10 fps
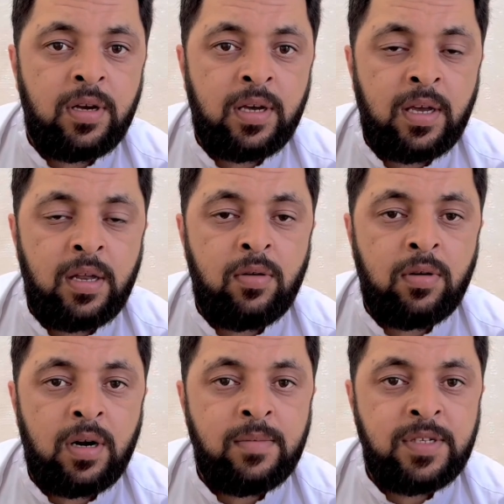uh,
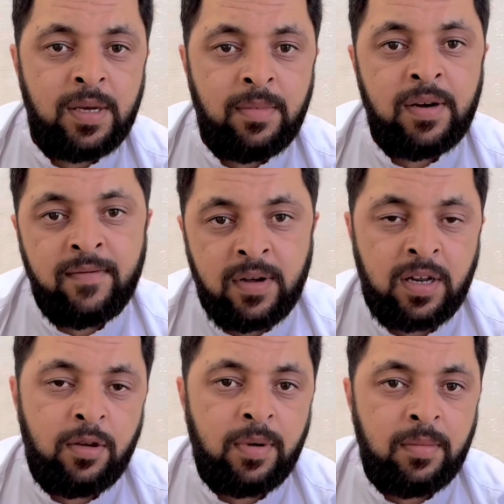kilogram cement per
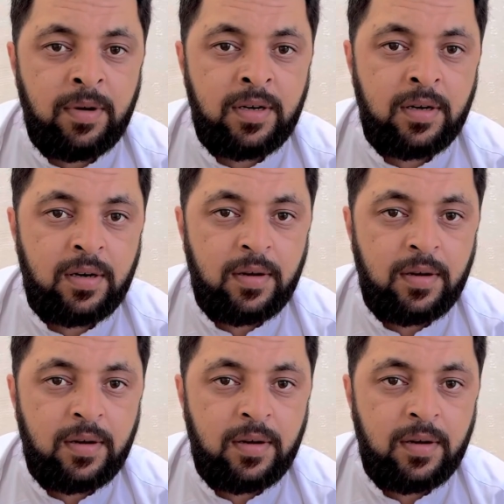cubic meter.